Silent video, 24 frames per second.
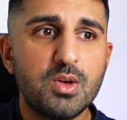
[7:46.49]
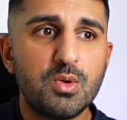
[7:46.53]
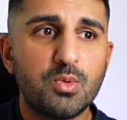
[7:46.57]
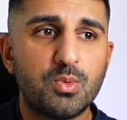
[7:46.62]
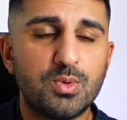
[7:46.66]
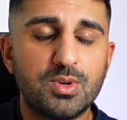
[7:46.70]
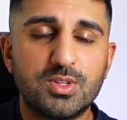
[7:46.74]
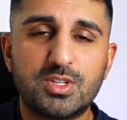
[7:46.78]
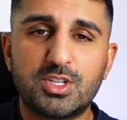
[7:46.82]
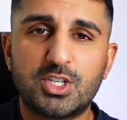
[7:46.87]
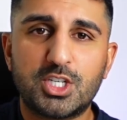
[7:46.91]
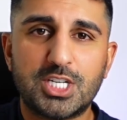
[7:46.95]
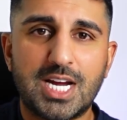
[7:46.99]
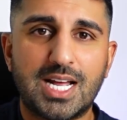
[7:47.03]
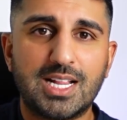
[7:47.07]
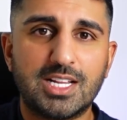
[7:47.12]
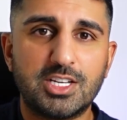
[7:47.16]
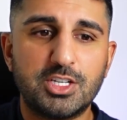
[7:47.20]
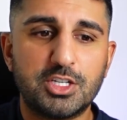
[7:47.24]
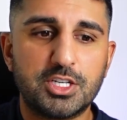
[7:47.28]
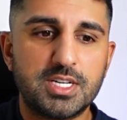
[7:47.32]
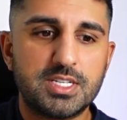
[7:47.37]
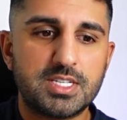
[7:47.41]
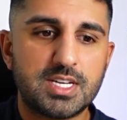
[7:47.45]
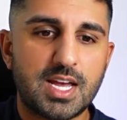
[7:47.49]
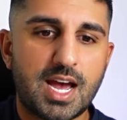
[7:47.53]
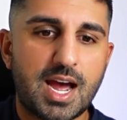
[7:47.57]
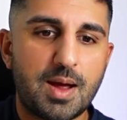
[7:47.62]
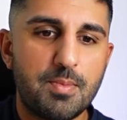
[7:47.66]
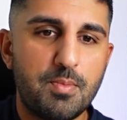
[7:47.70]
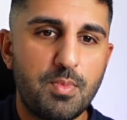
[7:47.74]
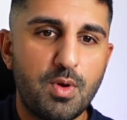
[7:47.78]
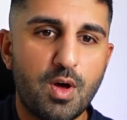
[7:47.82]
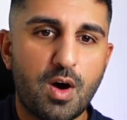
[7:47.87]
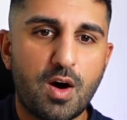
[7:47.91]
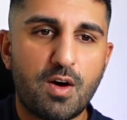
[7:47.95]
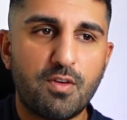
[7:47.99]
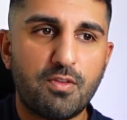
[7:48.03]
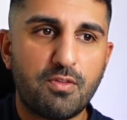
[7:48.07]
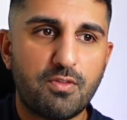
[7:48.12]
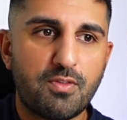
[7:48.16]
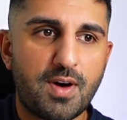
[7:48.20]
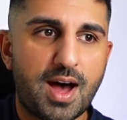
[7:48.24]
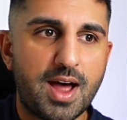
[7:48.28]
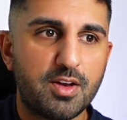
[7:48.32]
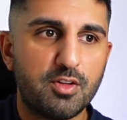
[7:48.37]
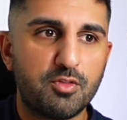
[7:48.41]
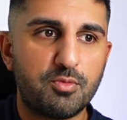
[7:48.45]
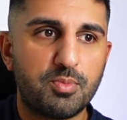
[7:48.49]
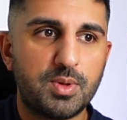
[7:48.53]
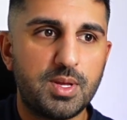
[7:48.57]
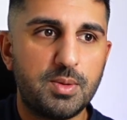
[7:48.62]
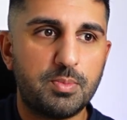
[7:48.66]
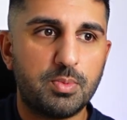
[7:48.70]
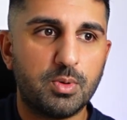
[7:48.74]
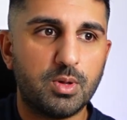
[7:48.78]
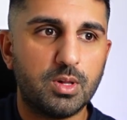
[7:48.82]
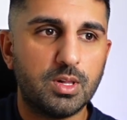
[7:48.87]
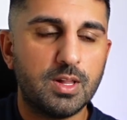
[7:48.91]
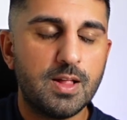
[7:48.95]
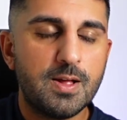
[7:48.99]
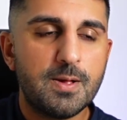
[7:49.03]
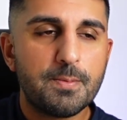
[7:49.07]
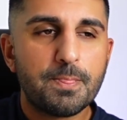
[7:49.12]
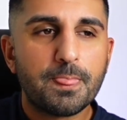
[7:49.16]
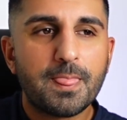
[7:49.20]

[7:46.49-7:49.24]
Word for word: with challenges, I'm not a fan of people